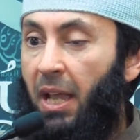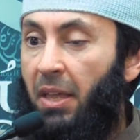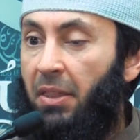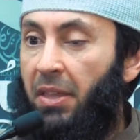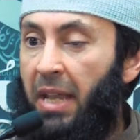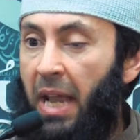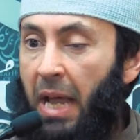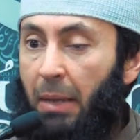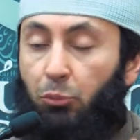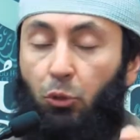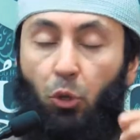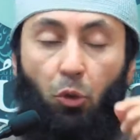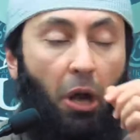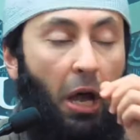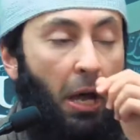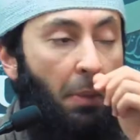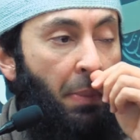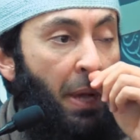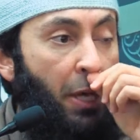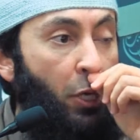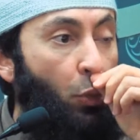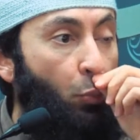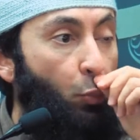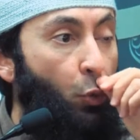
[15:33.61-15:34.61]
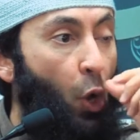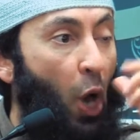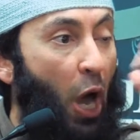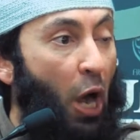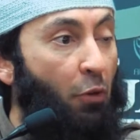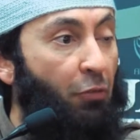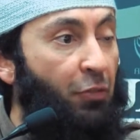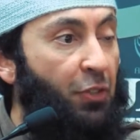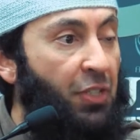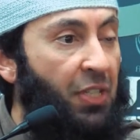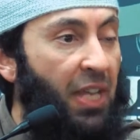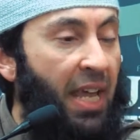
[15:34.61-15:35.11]
Then Abdurrahman ibn
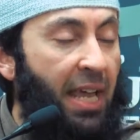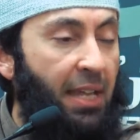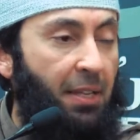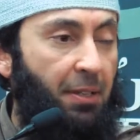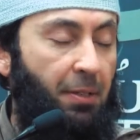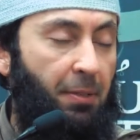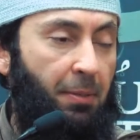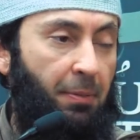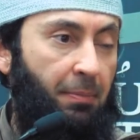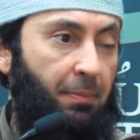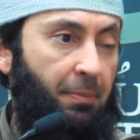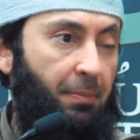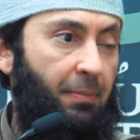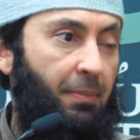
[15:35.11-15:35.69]
Auf said,